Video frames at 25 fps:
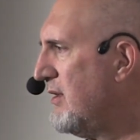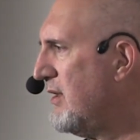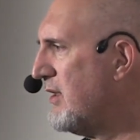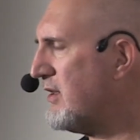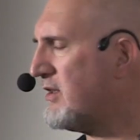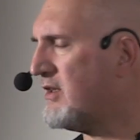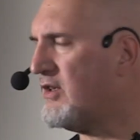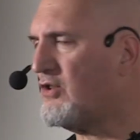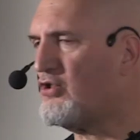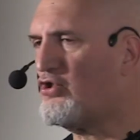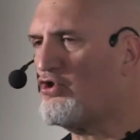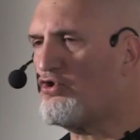
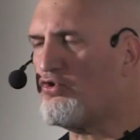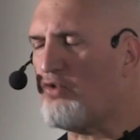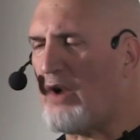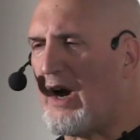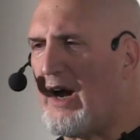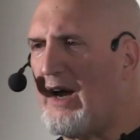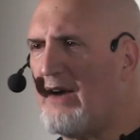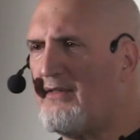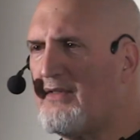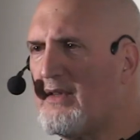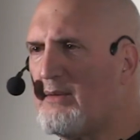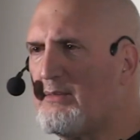Is to
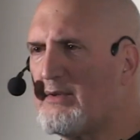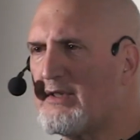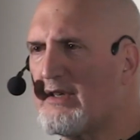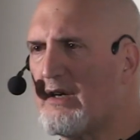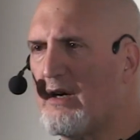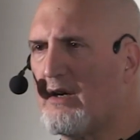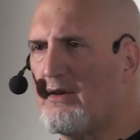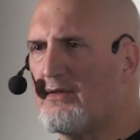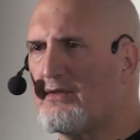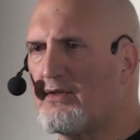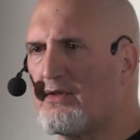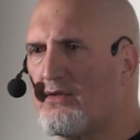drive
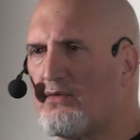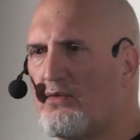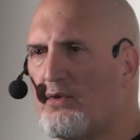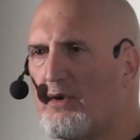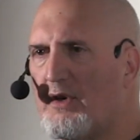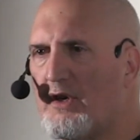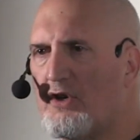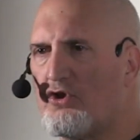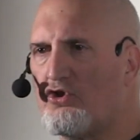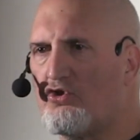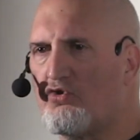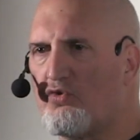themselves through
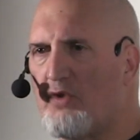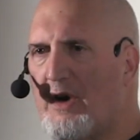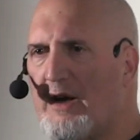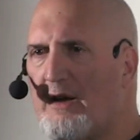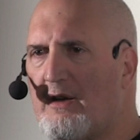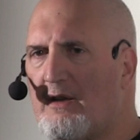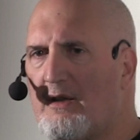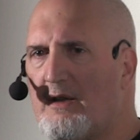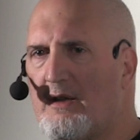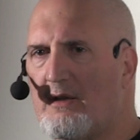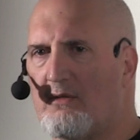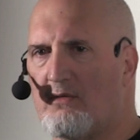an
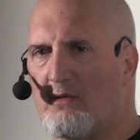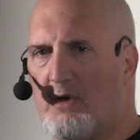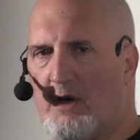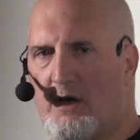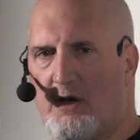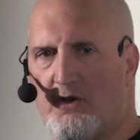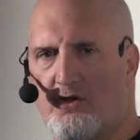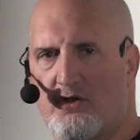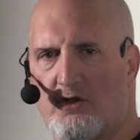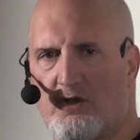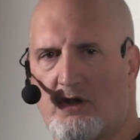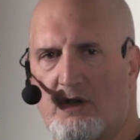adrenaline
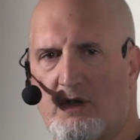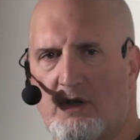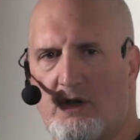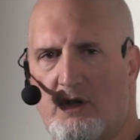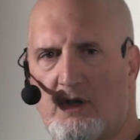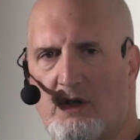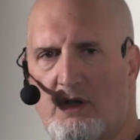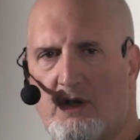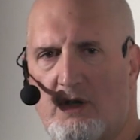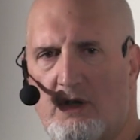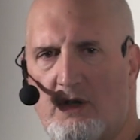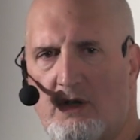rush
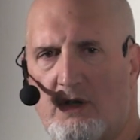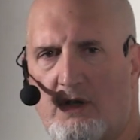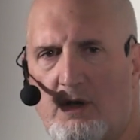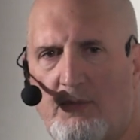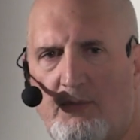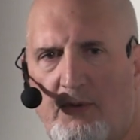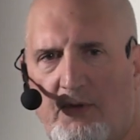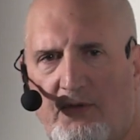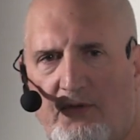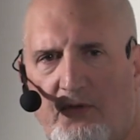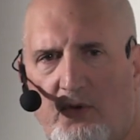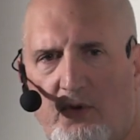to
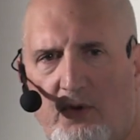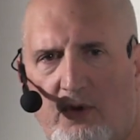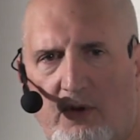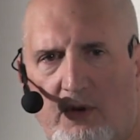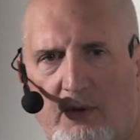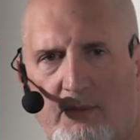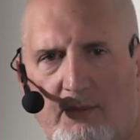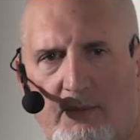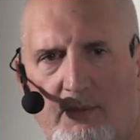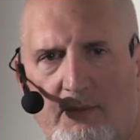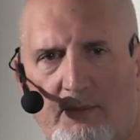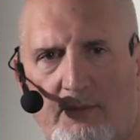
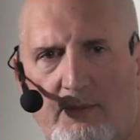perform.